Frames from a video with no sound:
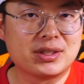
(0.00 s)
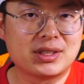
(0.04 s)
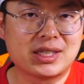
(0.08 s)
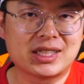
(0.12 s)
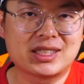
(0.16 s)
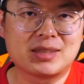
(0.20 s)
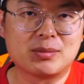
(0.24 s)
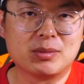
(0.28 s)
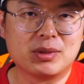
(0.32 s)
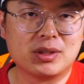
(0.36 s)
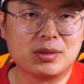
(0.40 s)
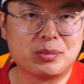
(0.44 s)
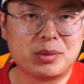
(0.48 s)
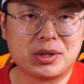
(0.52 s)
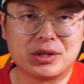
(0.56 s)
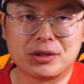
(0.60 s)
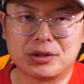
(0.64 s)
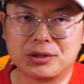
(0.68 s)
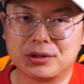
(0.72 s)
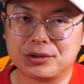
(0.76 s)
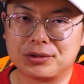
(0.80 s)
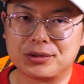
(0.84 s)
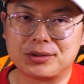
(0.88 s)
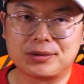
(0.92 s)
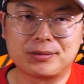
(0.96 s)
6
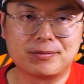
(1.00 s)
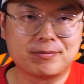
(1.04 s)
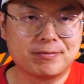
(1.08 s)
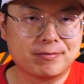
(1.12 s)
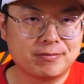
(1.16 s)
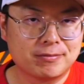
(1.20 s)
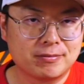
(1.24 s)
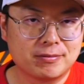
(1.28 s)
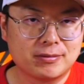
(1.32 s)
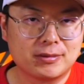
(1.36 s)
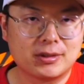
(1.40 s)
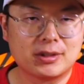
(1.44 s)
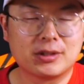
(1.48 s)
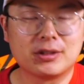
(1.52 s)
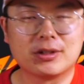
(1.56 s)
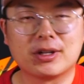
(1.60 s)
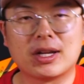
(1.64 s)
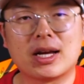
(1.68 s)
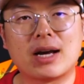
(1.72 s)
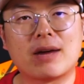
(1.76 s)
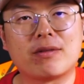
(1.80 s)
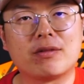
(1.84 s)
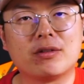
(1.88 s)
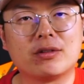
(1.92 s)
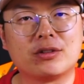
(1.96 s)
millimeters. You'll
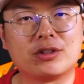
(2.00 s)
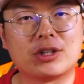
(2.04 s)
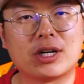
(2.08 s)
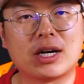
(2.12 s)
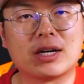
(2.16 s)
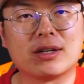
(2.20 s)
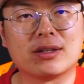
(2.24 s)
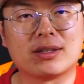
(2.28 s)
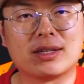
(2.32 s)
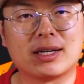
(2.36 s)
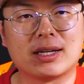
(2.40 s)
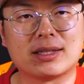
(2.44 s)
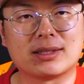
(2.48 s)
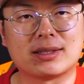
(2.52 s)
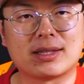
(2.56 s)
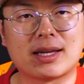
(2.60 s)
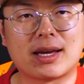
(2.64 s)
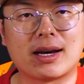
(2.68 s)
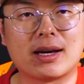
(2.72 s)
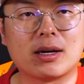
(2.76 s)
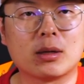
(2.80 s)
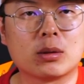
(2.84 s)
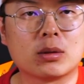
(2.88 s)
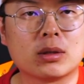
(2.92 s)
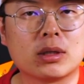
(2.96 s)
have to try to test that
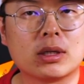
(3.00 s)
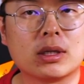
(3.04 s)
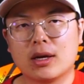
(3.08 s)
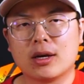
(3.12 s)
out.